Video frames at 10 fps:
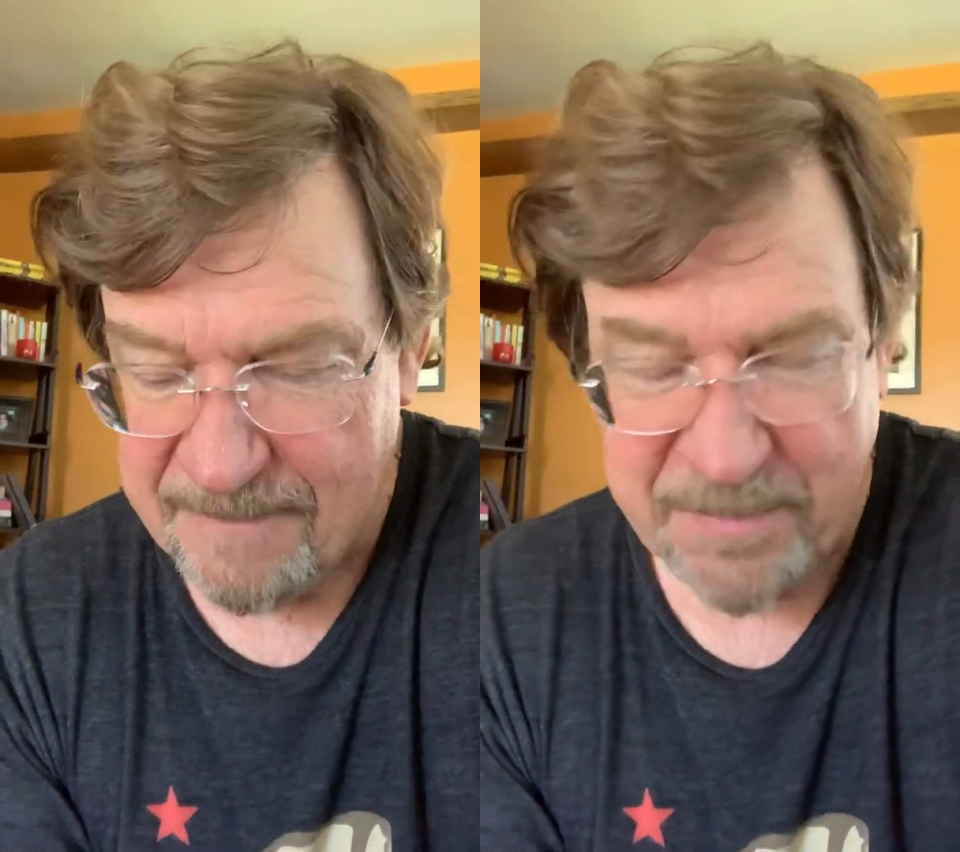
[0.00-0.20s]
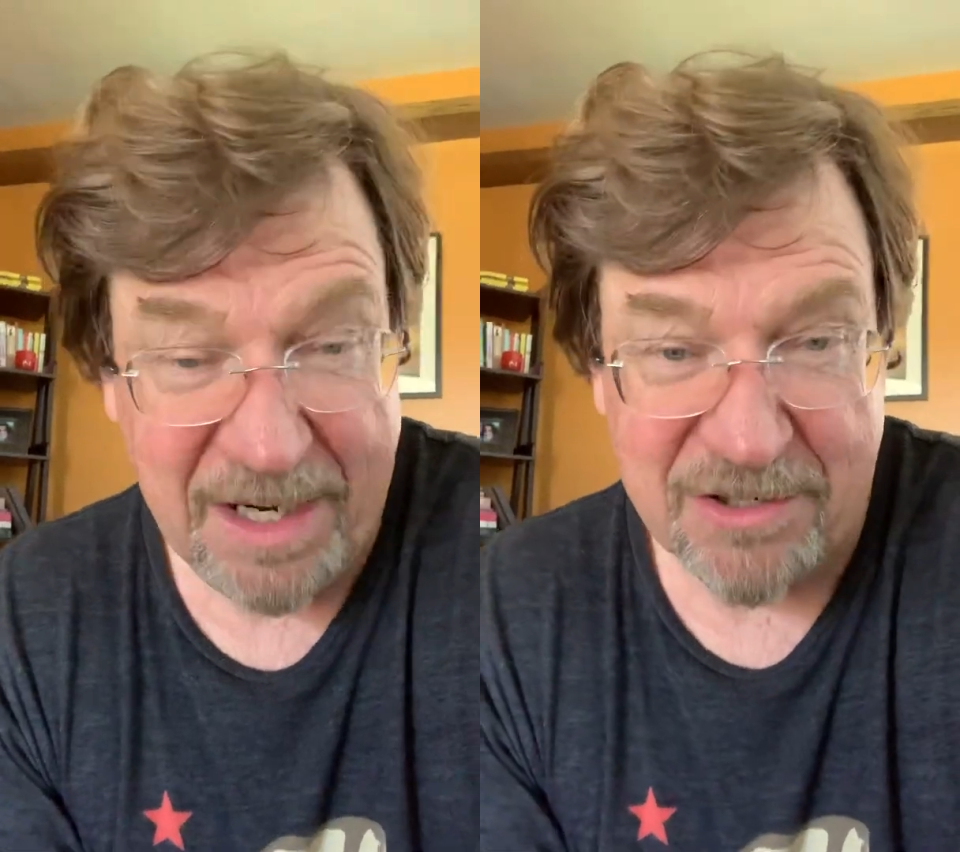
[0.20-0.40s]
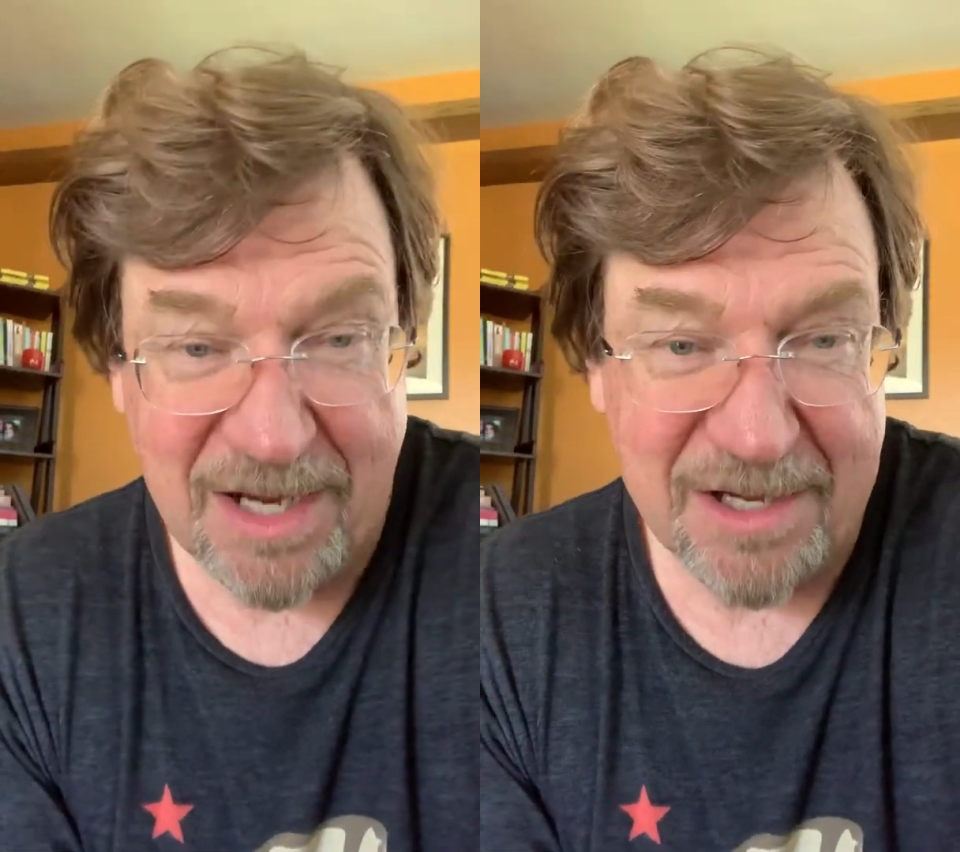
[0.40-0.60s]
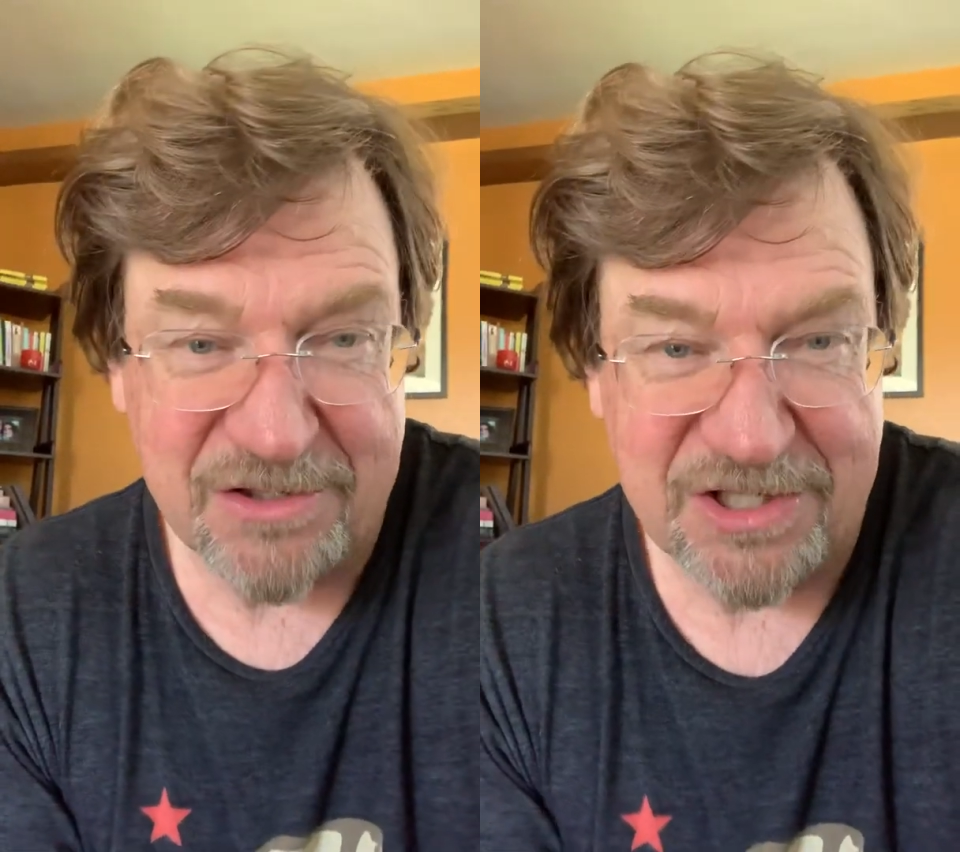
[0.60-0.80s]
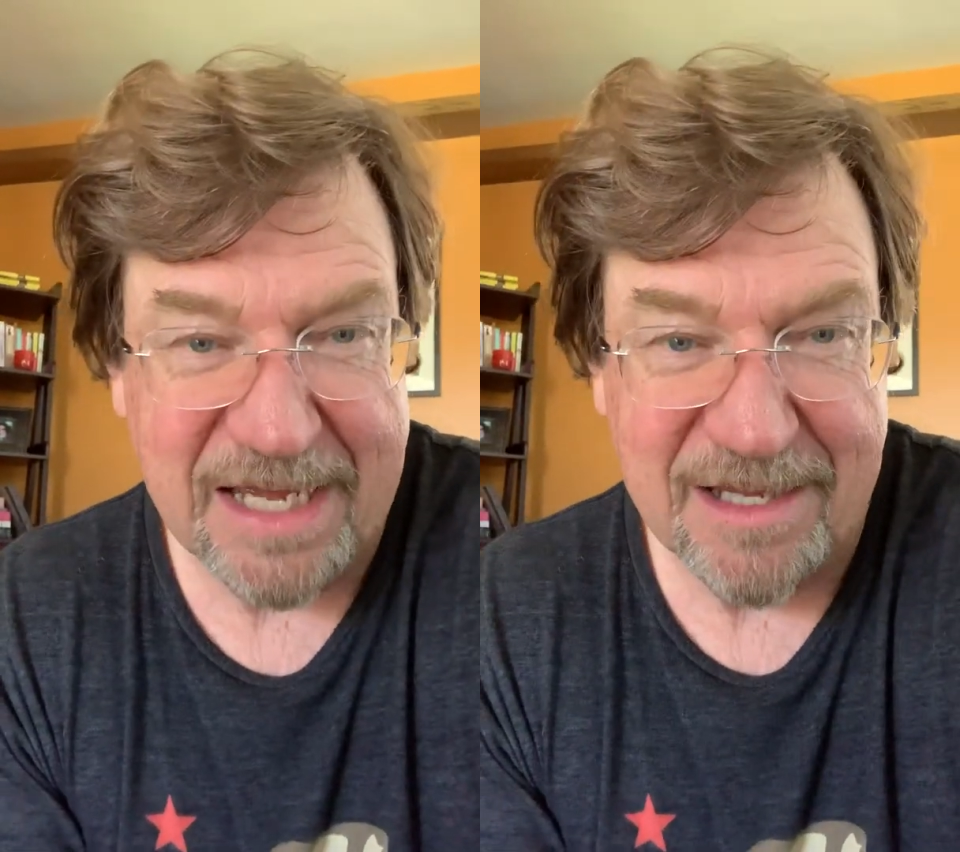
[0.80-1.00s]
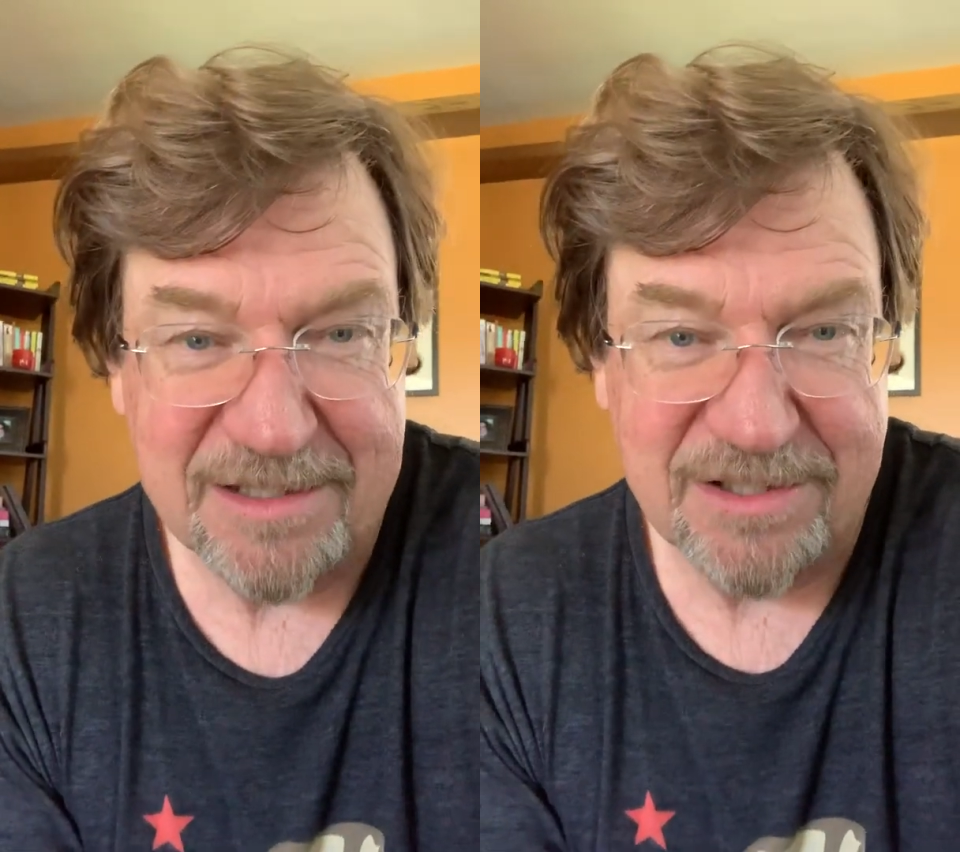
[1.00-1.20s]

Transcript: And I understand that.